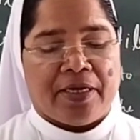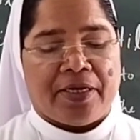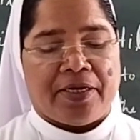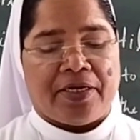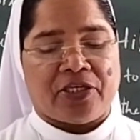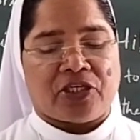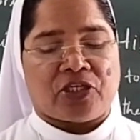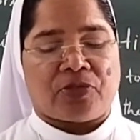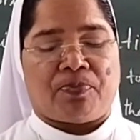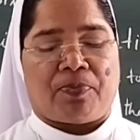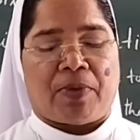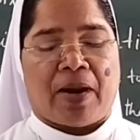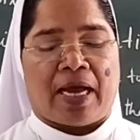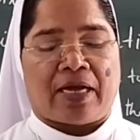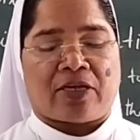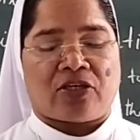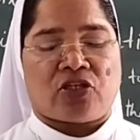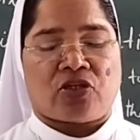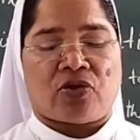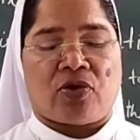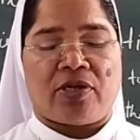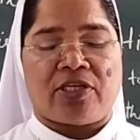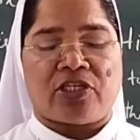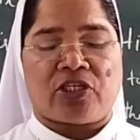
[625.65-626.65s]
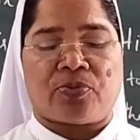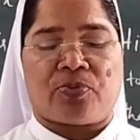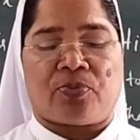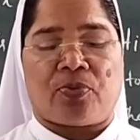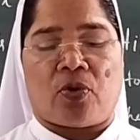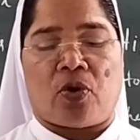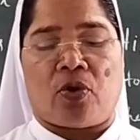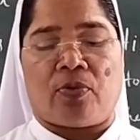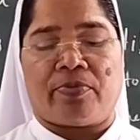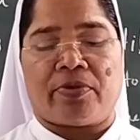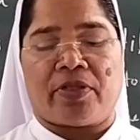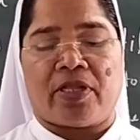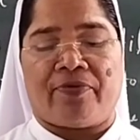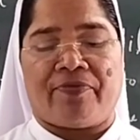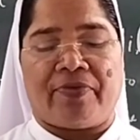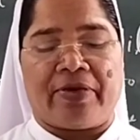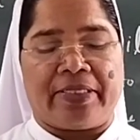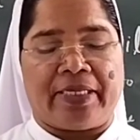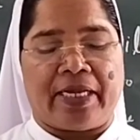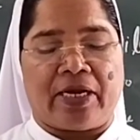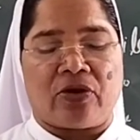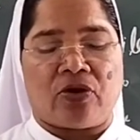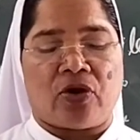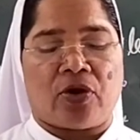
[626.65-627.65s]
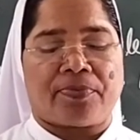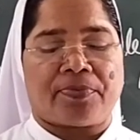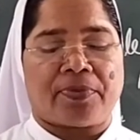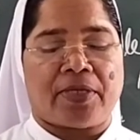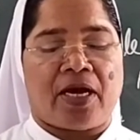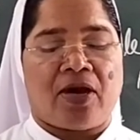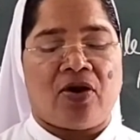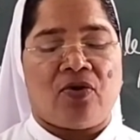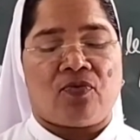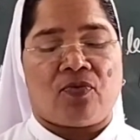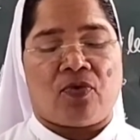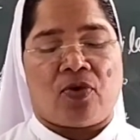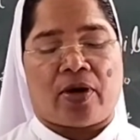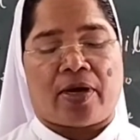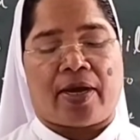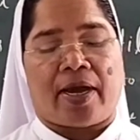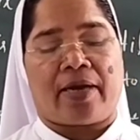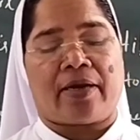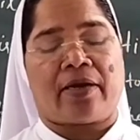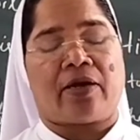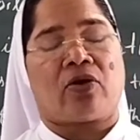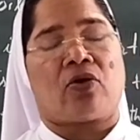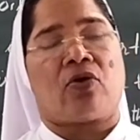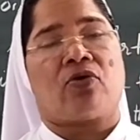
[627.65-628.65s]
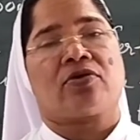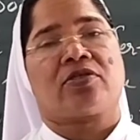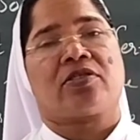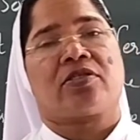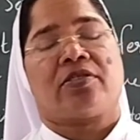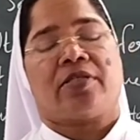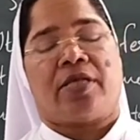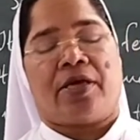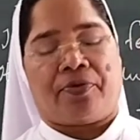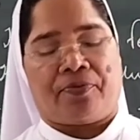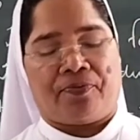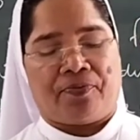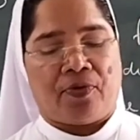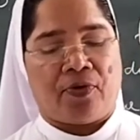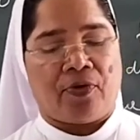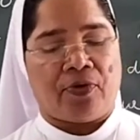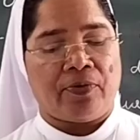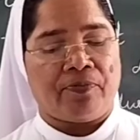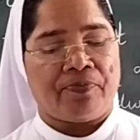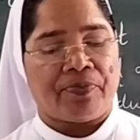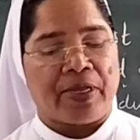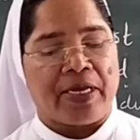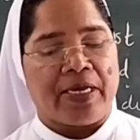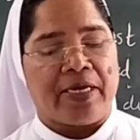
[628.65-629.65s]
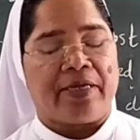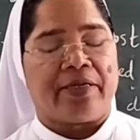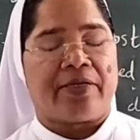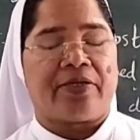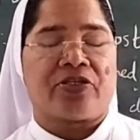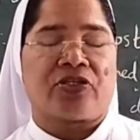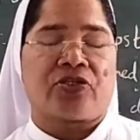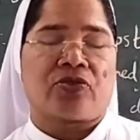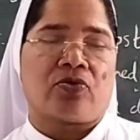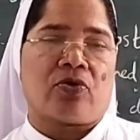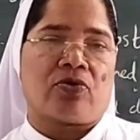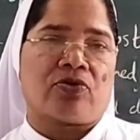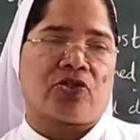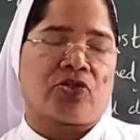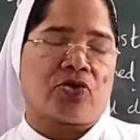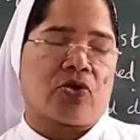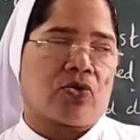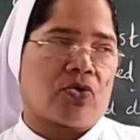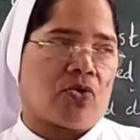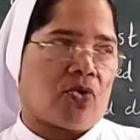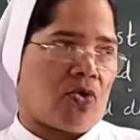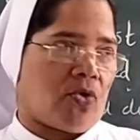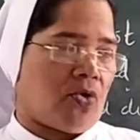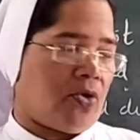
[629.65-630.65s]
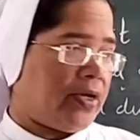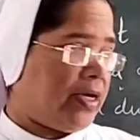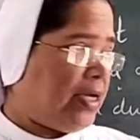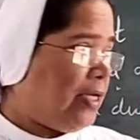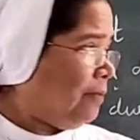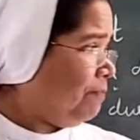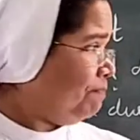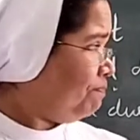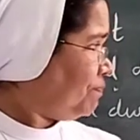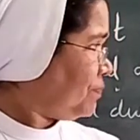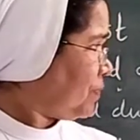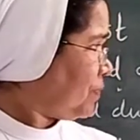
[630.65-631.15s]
It is black soil is formed the weathering of the organic rocks. Therefore, it is also called